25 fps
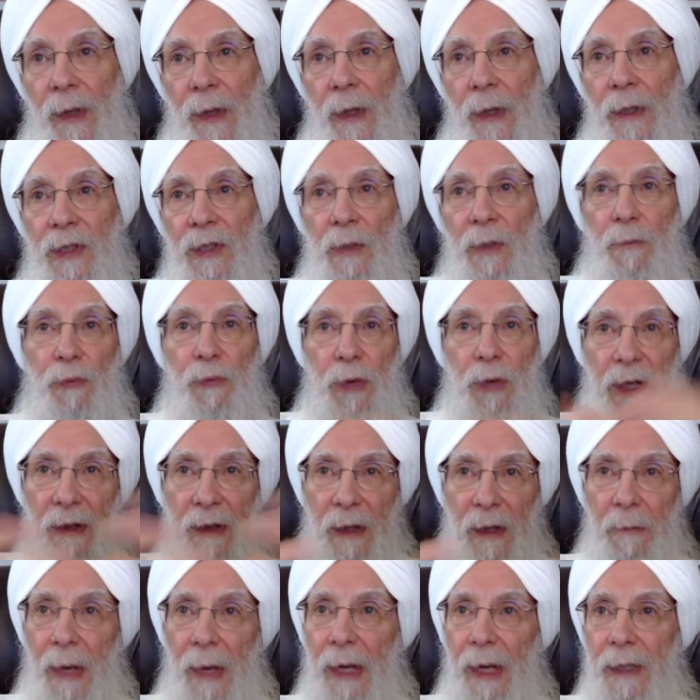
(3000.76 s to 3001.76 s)
It's a
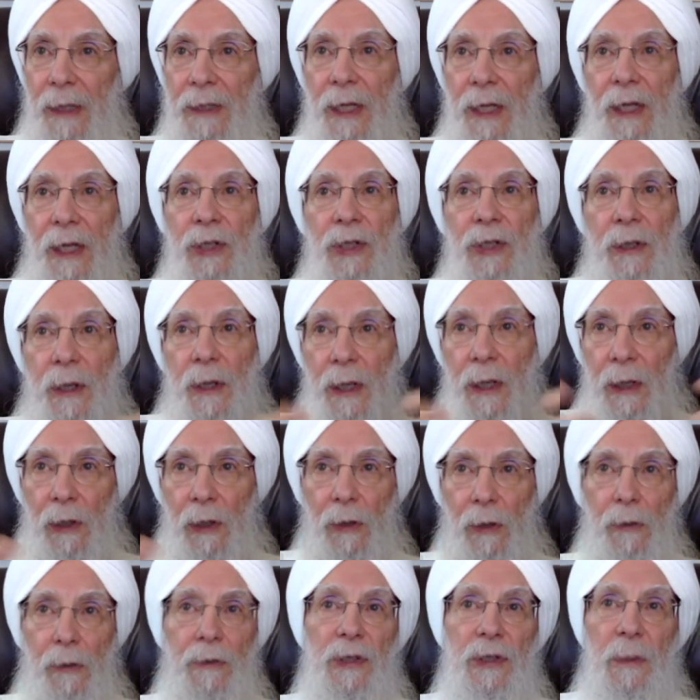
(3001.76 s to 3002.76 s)
breathing meditation that
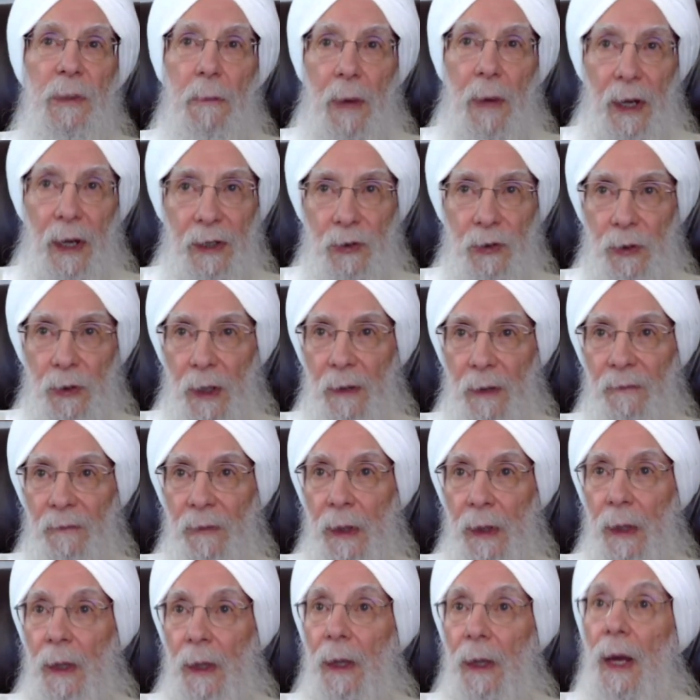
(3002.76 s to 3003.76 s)
includes a
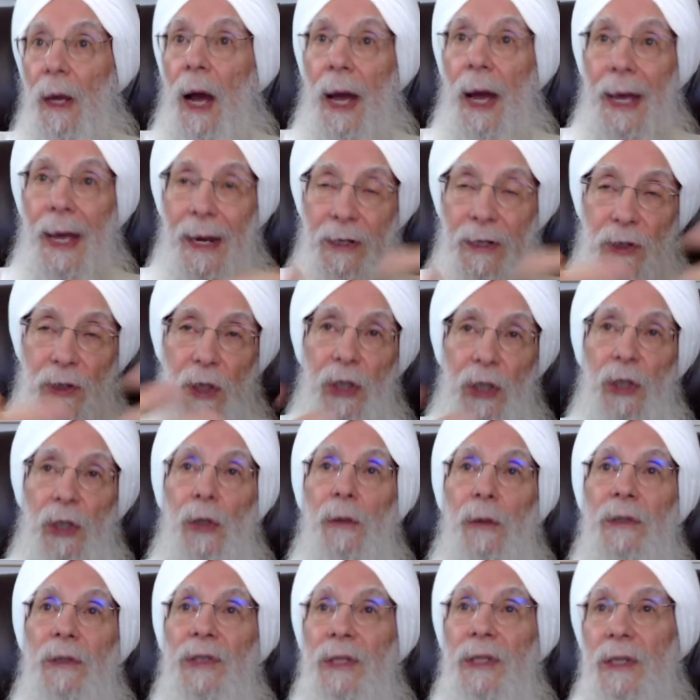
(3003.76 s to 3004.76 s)
mantra. I actually
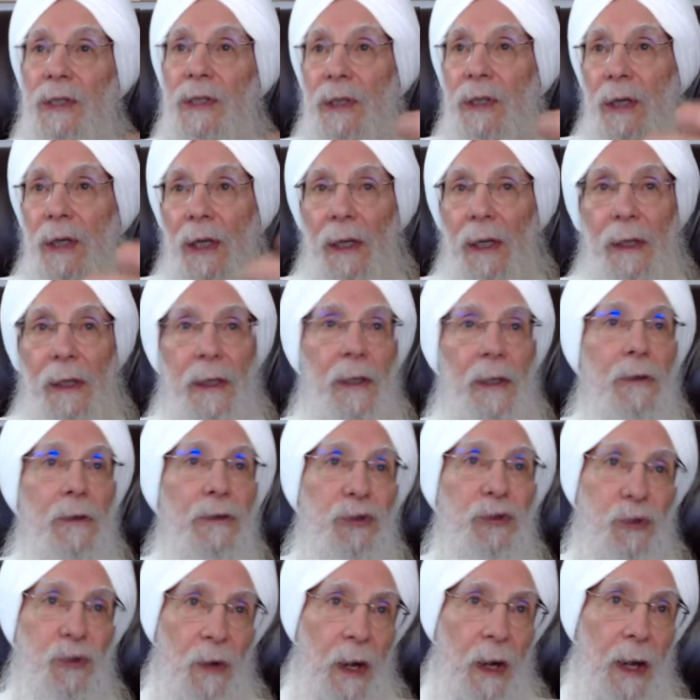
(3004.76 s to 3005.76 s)
used this in a clinical
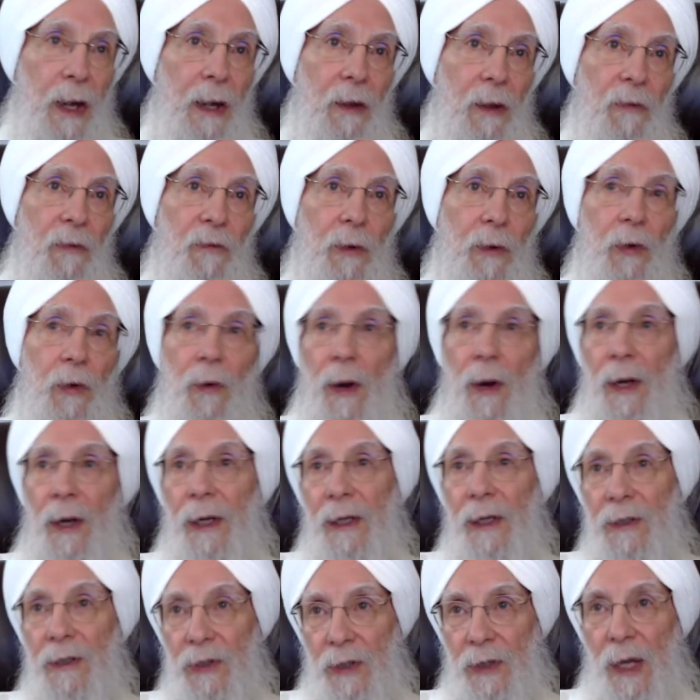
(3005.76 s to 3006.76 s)
trial for
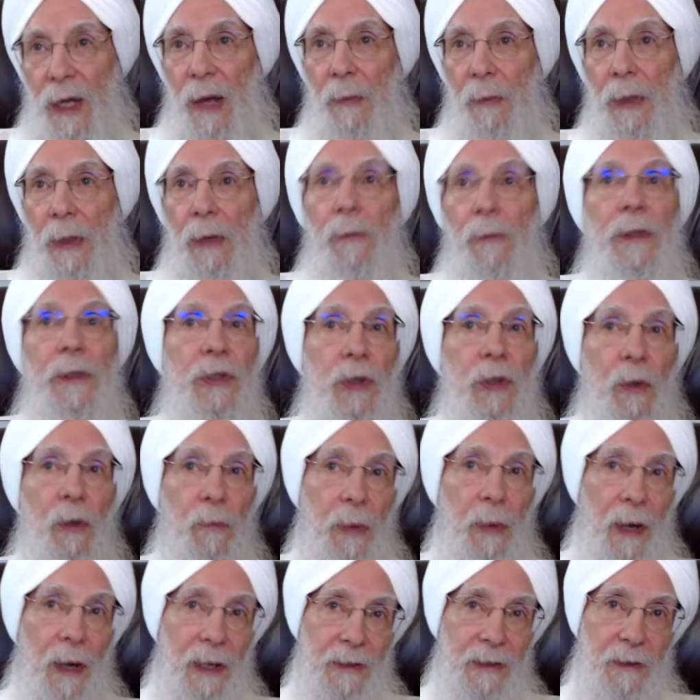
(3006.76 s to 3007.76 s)
chronic insomnia, and we
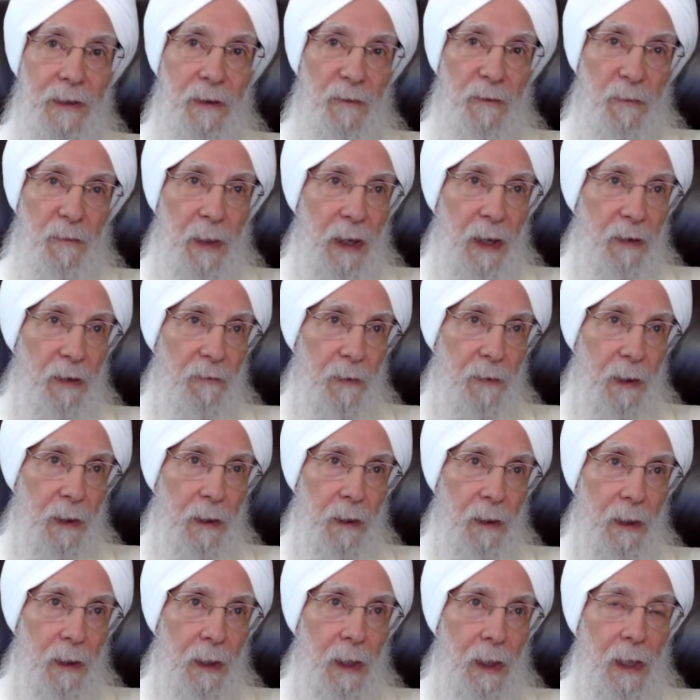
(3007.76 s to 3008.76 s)
showed positive benefit.
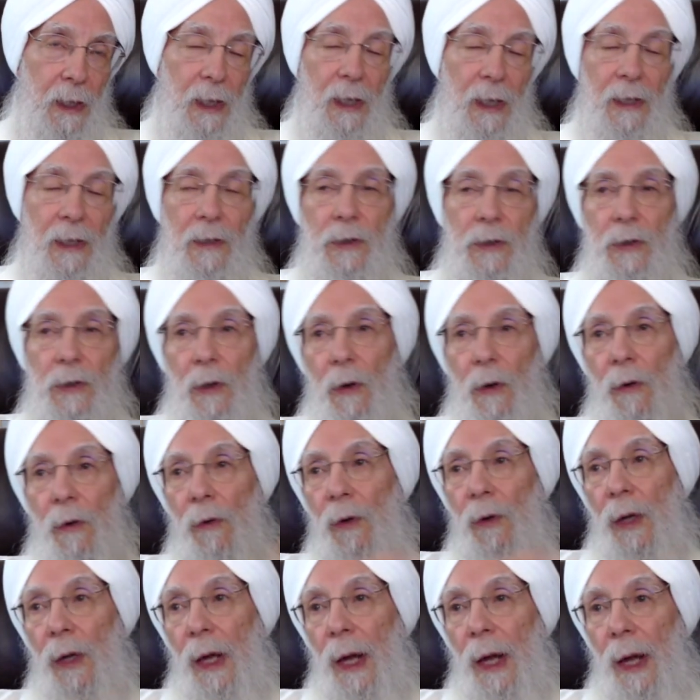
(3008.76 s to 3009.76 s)

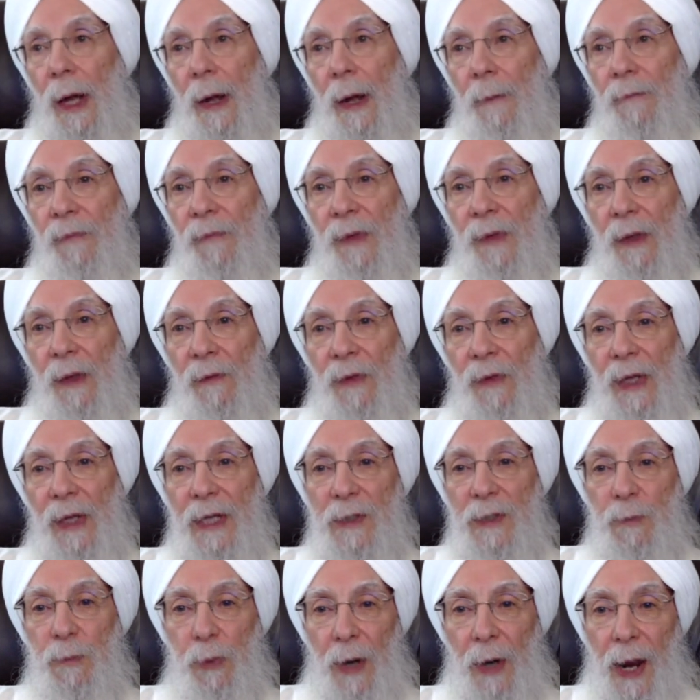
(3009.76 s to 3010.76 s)
So
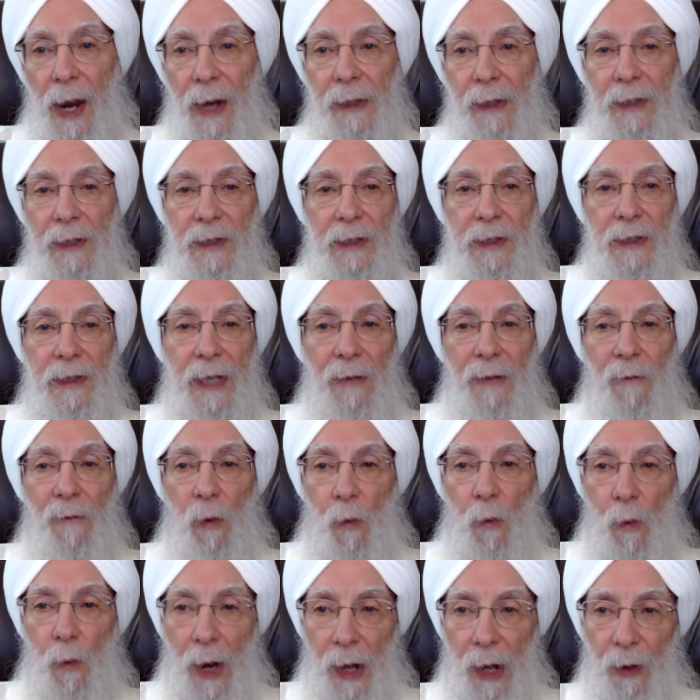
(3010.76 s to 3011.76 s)
these practices have a
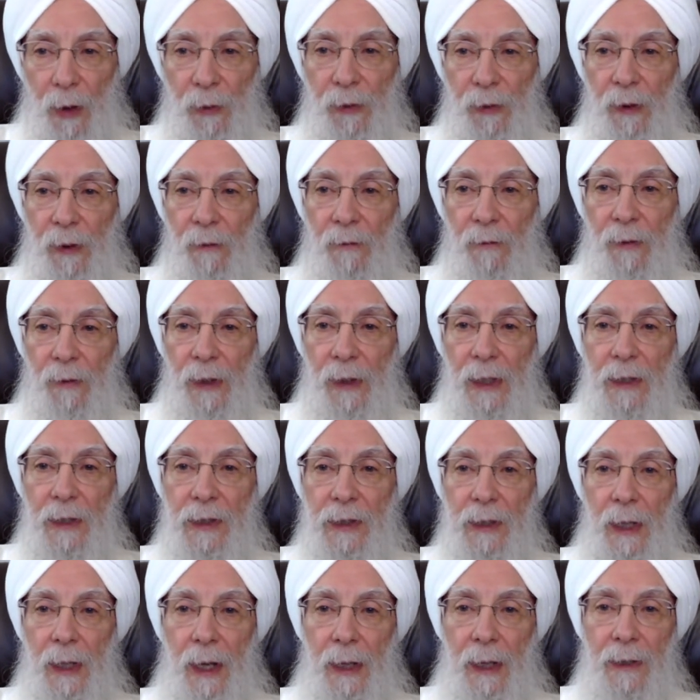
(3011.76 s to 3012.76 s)
wealth of these
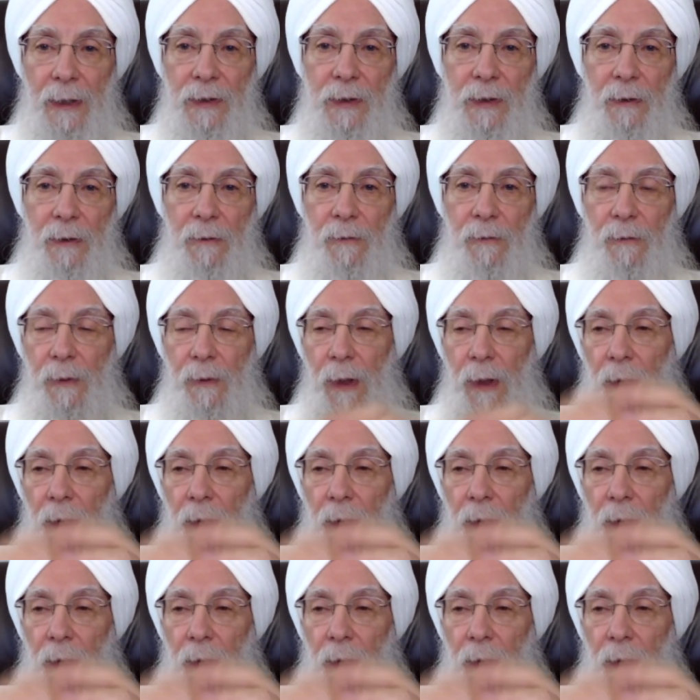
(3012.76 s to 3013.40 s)
kinds of